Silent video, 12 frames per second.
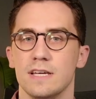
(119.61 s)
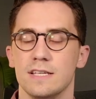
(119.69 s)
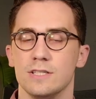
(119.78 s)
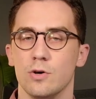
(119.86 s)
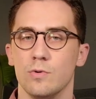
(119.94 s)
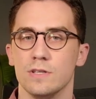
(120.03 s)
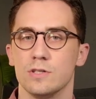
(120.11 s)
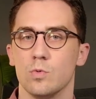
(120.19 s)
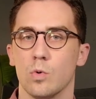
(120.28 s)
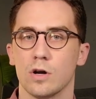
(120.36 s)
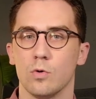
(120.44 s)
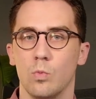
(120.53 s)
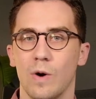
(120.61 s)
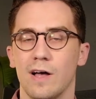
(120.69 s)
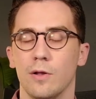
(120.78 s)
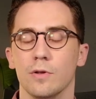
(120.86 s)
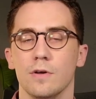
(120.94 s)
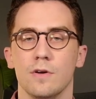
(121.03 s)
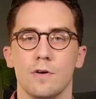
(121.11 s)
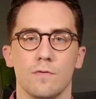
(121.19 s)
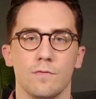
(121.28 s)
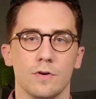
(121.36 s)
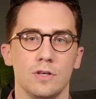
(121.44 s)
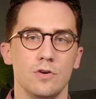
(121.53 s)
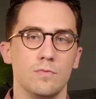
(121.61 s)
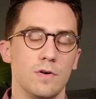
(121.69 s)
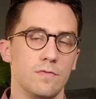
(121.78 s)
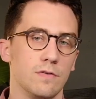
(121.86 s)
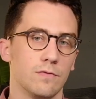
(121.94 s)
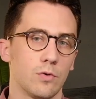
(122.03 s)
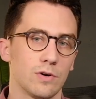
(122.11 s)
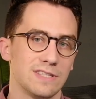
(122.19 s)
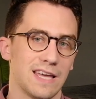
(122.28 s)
is going to work well for you moving forward to